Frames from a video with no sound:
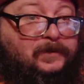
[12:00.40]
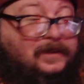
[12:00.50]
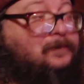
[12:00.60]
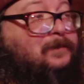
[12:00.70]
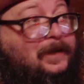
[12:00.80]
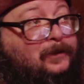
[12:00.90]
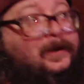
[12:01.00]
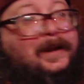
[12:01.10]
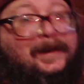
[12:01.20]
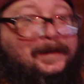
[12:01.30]
And by the
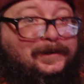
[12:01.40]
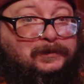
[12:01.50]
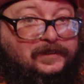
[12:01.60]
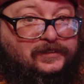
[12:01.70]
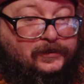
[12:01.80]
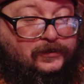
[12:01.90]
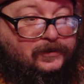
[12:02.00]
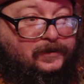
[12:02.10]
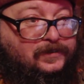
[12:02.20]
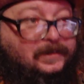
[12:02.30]
way, I had to research
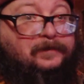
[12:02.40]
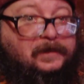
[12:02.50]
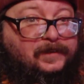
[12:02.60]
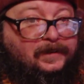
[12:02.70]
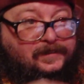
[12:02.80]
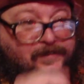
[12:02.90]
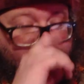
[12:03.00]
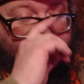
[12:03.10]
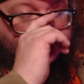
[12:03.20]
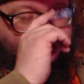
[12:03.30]
this, and let me tell you
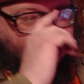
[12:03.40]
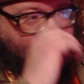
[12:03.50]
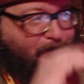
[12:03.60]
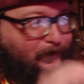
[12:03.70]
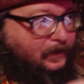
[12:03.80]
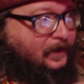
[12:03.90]
something on a side note.